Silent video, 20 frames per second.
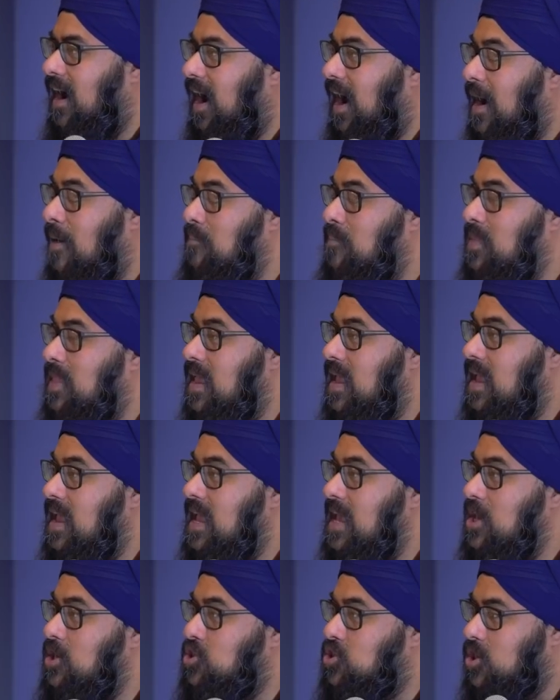
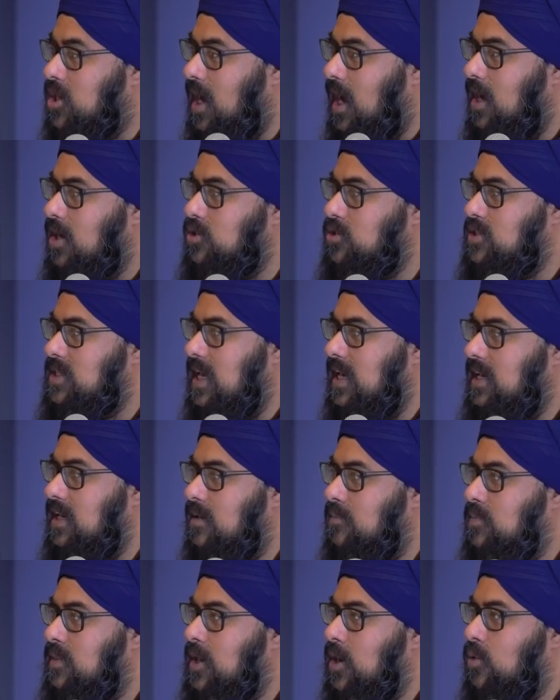in Chicago
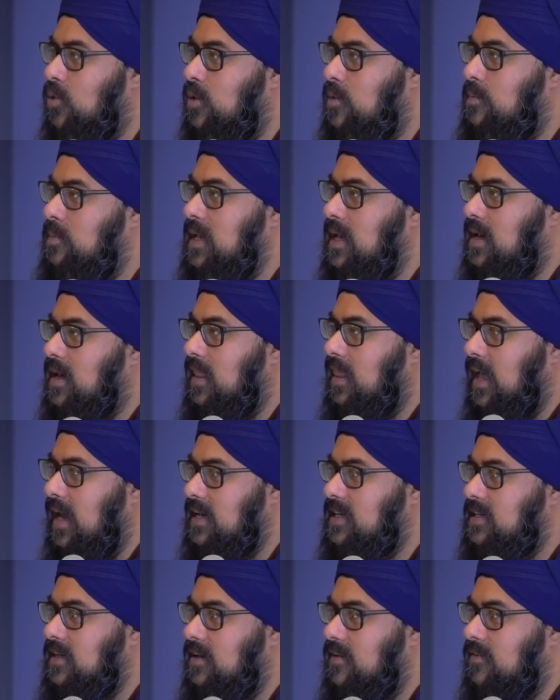Stadium, there would be a
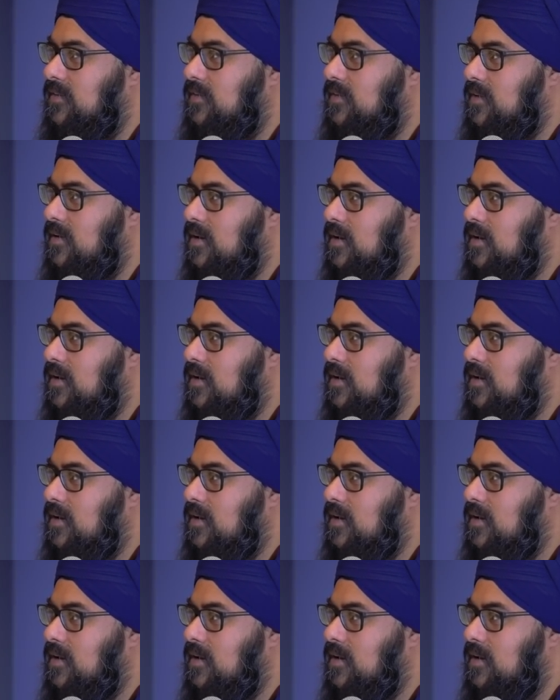collective,